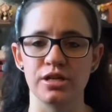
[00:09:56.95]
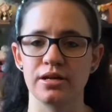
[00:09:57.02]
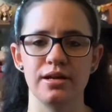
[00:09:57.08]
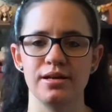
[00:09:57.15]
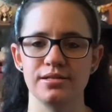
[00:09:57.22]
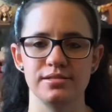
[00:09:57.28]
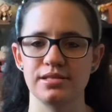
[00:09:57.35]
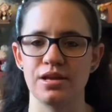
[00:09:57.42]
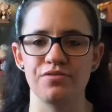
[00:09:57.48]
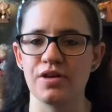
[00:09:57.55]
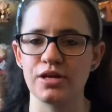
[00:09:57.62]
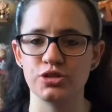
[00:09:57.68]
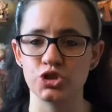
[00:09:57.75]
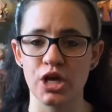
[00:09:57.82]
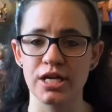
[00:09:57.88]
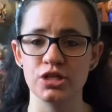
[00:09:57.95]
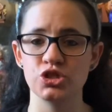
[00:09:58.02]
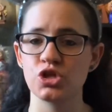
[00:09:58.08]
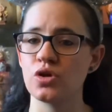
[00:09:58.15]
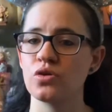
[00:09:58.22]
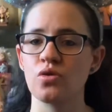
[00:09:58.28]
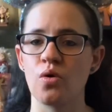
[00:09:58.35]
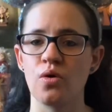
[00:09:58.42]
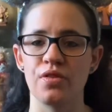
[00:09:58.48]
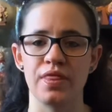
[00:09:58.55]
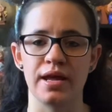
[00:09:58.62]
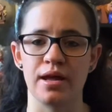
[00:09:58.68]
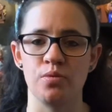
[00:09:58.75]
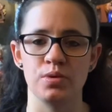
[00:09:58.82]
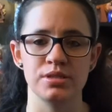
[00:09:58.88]
because if I tried to show you the whole
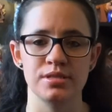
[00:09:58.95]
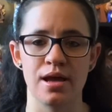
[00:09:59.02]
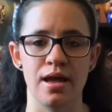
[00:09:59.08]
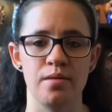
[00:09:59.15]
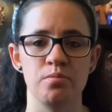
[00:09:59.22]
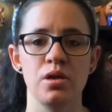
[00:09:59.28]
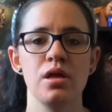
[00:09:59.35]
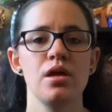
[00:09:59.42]
thing at one time,